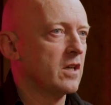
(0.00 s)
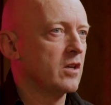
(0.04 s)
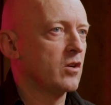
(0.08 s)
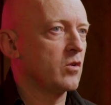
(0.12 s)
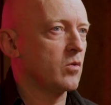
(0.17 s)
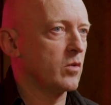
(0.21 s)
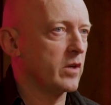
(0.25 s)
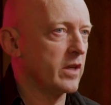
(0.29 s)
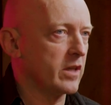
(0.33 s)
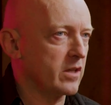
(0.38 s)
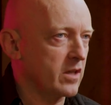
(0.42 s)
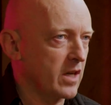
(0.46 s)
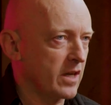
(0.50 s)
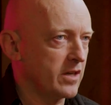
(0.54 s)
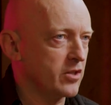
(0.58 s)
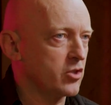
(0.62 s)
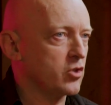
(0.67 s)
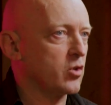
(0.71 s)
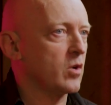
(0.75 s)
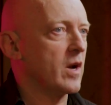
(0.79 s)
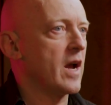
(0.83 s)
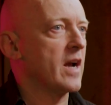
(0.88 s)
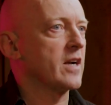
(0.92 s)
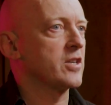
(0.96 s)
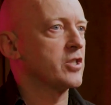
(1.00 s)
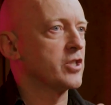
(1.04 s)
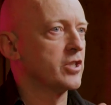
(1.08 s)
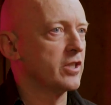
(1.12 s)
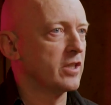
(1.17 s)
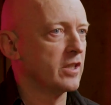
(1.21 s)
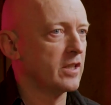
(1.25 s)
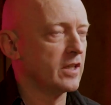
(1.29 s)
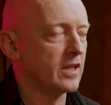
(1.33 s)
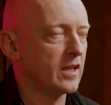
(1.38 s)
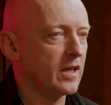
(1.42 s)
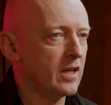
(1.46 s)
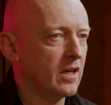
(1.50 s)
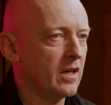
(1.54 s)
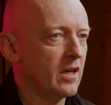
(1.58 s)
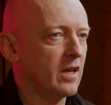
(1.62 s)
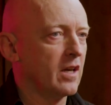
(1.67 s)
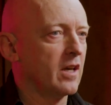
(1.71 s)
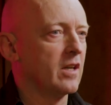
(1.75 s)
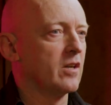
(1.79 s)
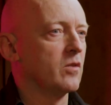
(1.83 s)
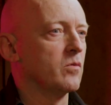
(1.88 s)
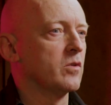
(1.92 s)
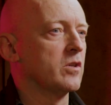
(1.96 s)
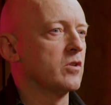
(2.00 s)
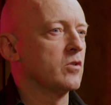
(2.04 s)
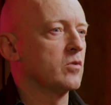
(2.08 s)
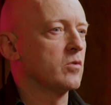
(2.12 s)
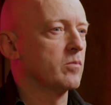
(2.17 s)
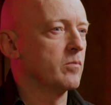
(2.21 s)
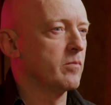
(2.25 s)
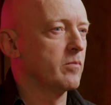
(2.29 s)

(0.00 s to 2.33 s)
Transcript: create kind of traction, and it would